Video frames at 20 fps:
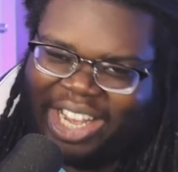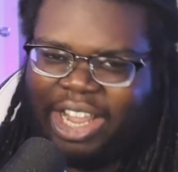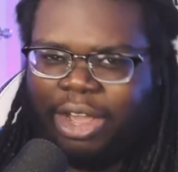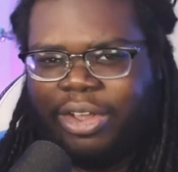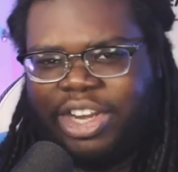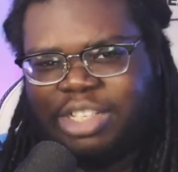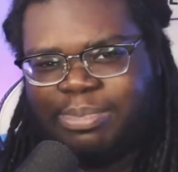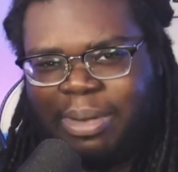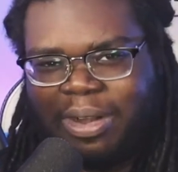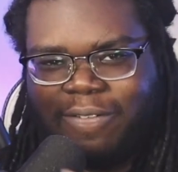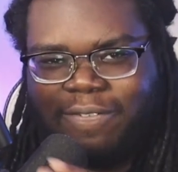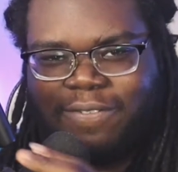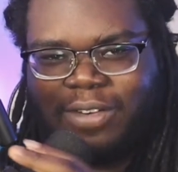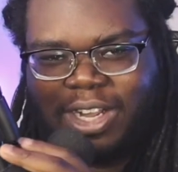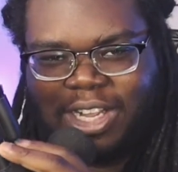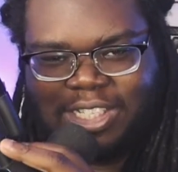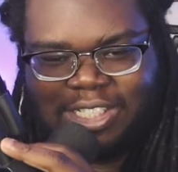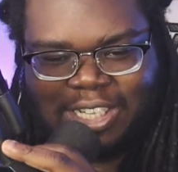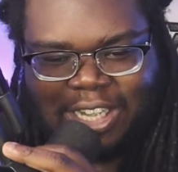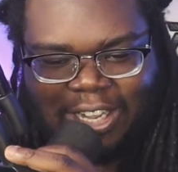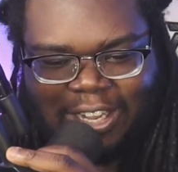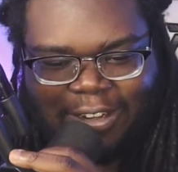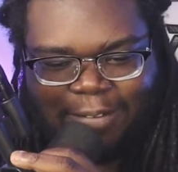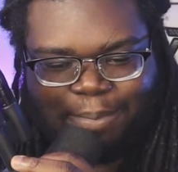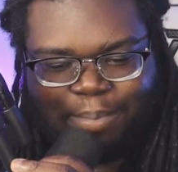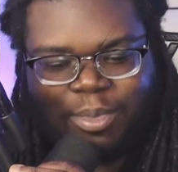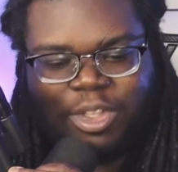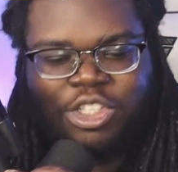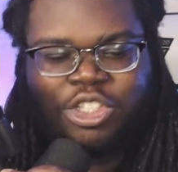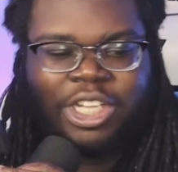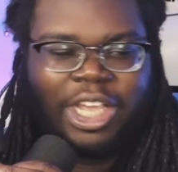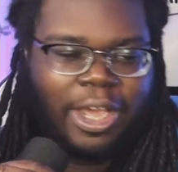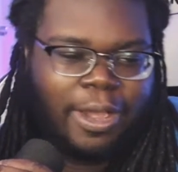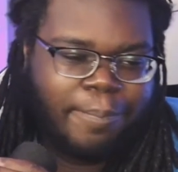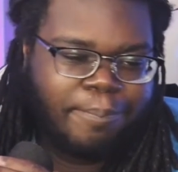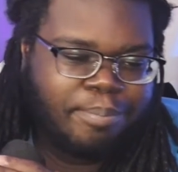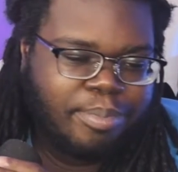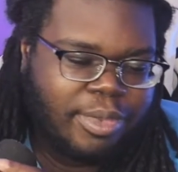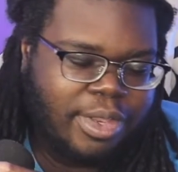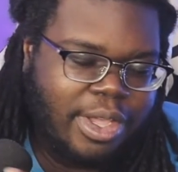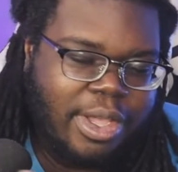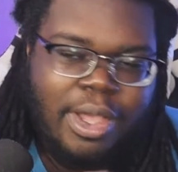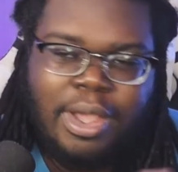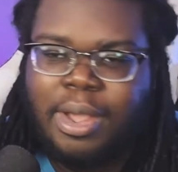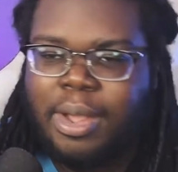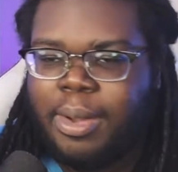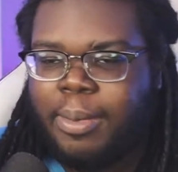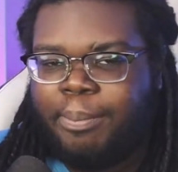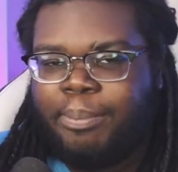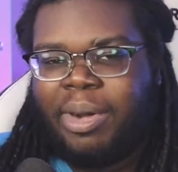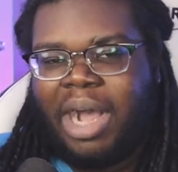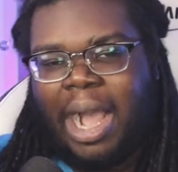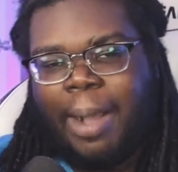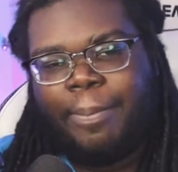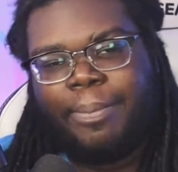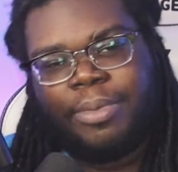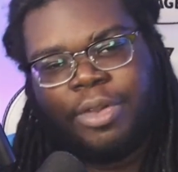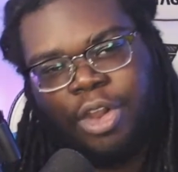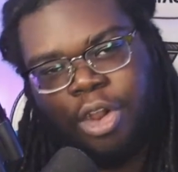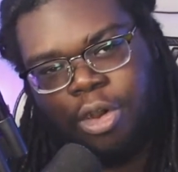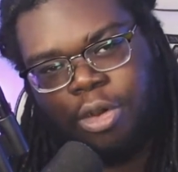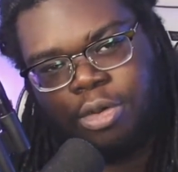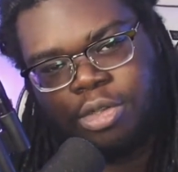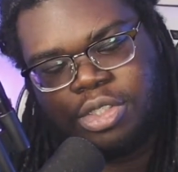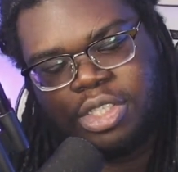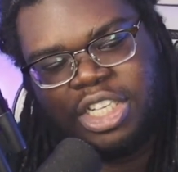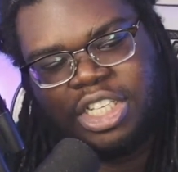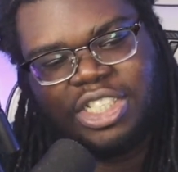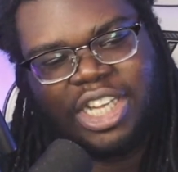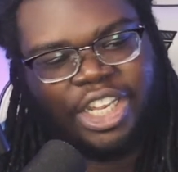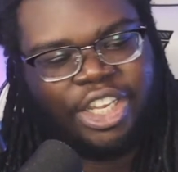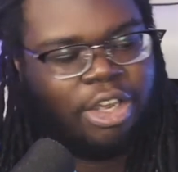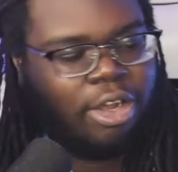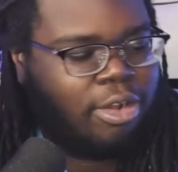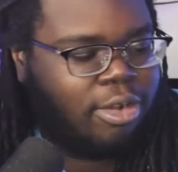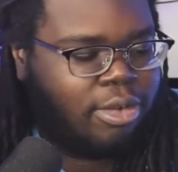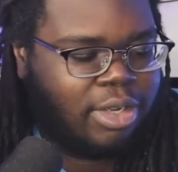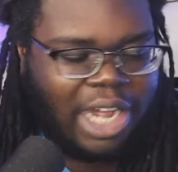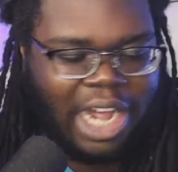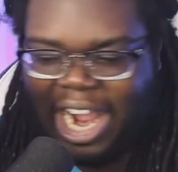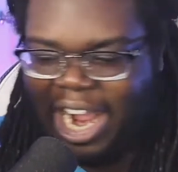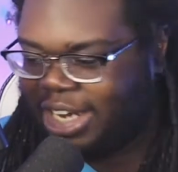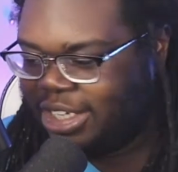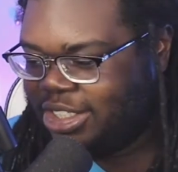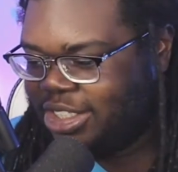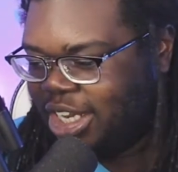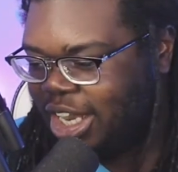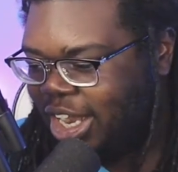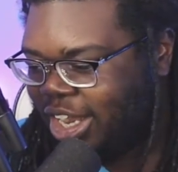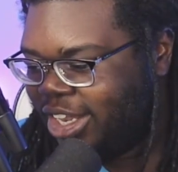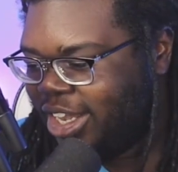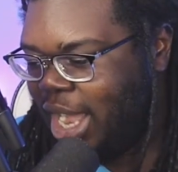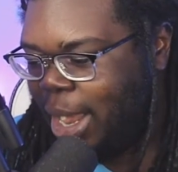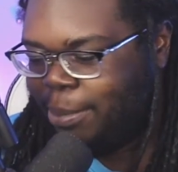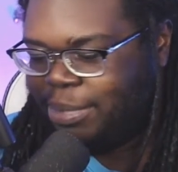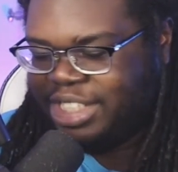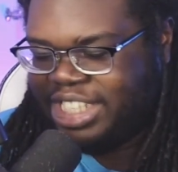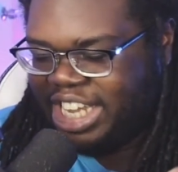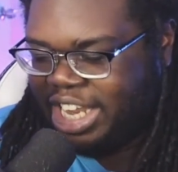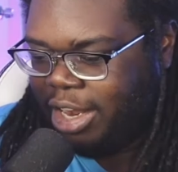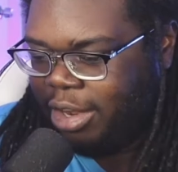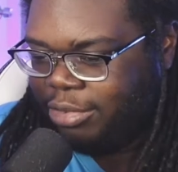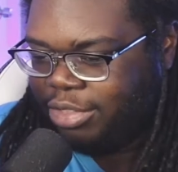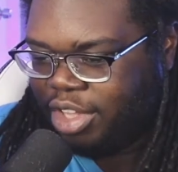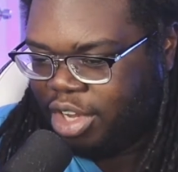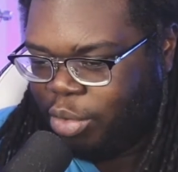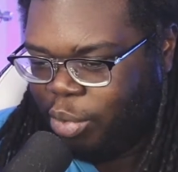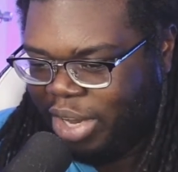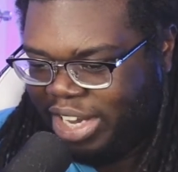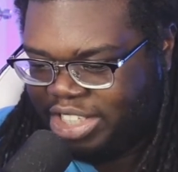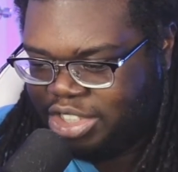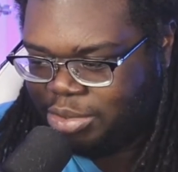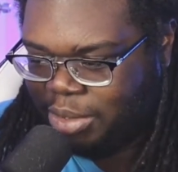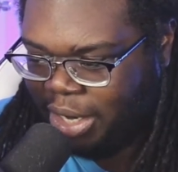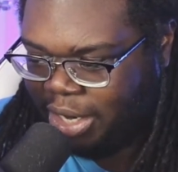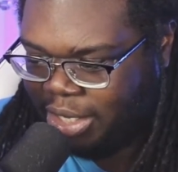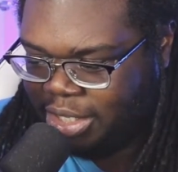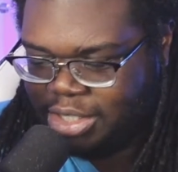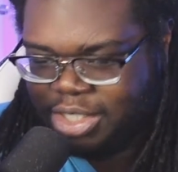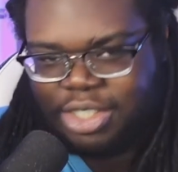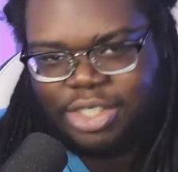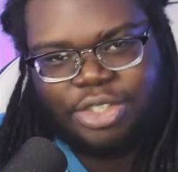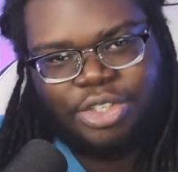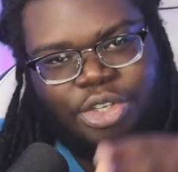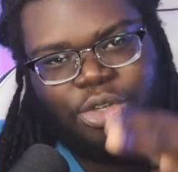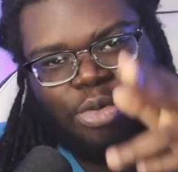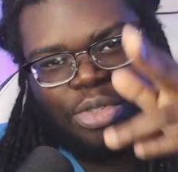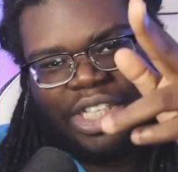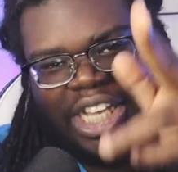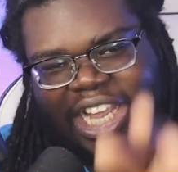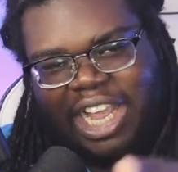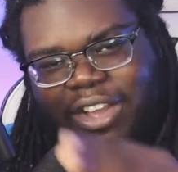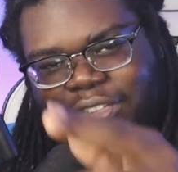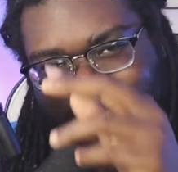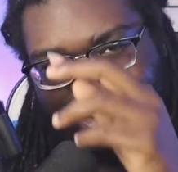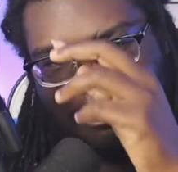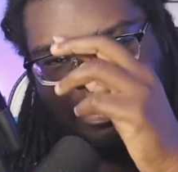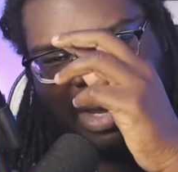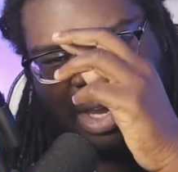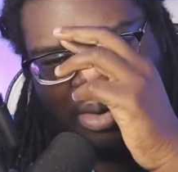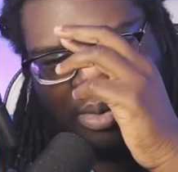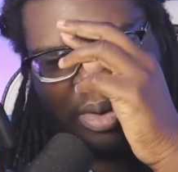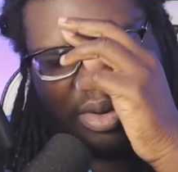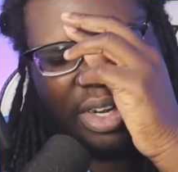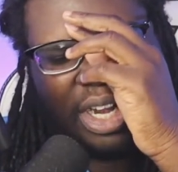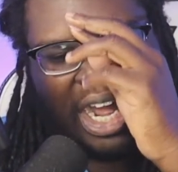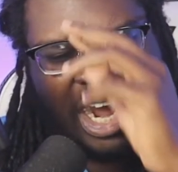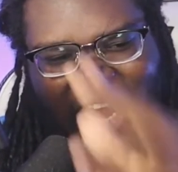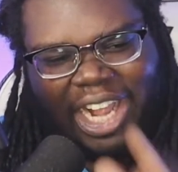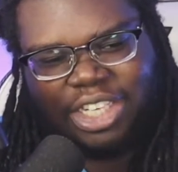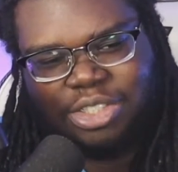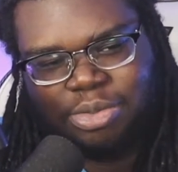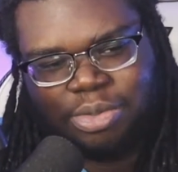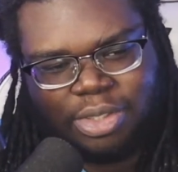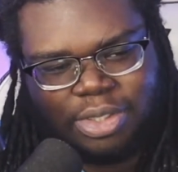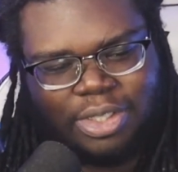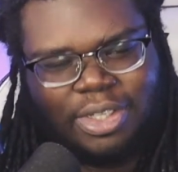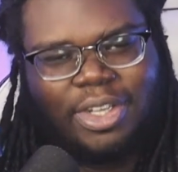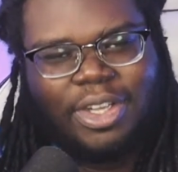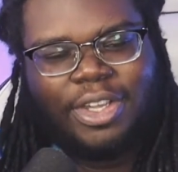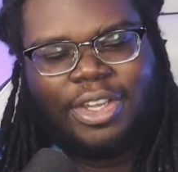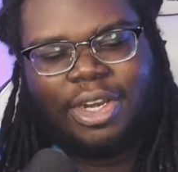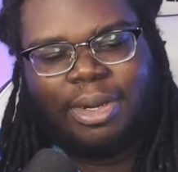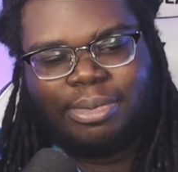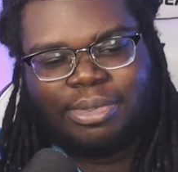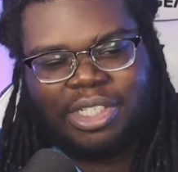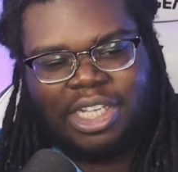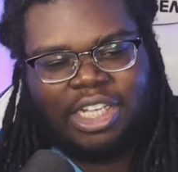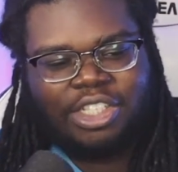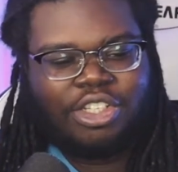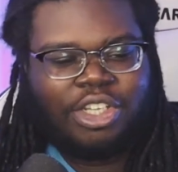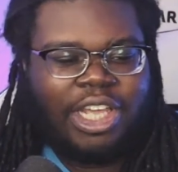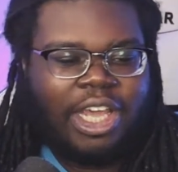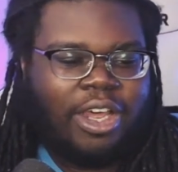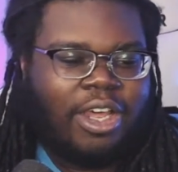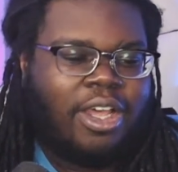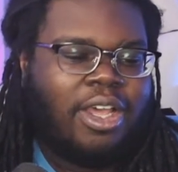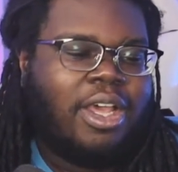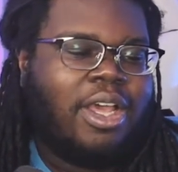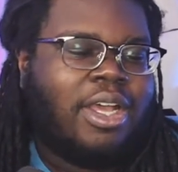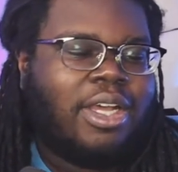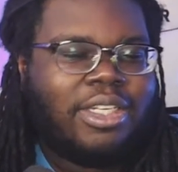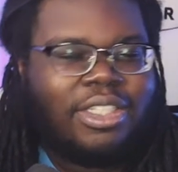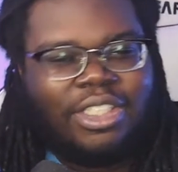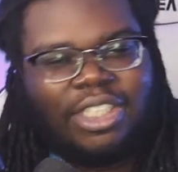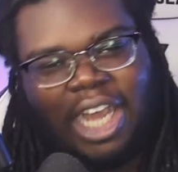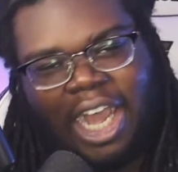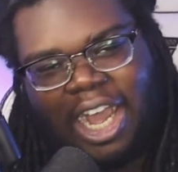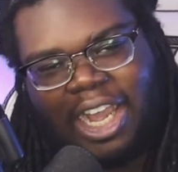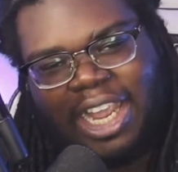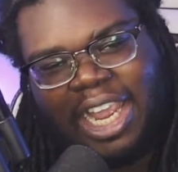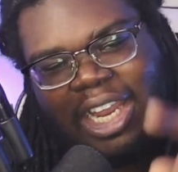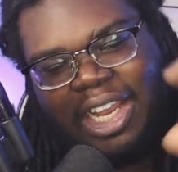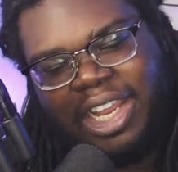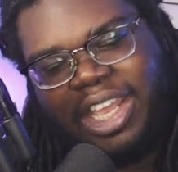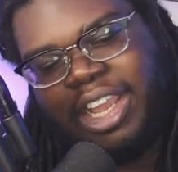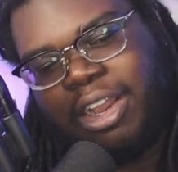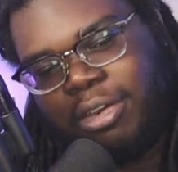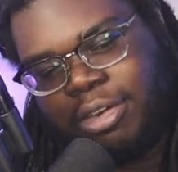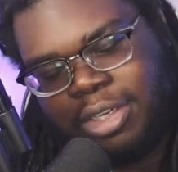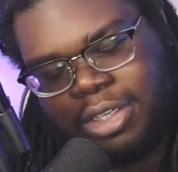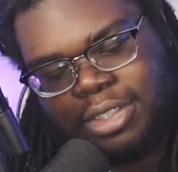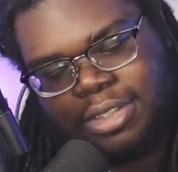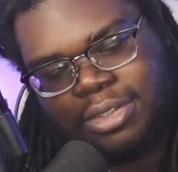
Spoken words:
these motherfuckers, alright? So yeah. Popp goes, he's like, "Yo, I die. I'm gonna take out the green dragons. You take out the big one, the Hydra." You know what I'm saying? So yeah. Dai and Leona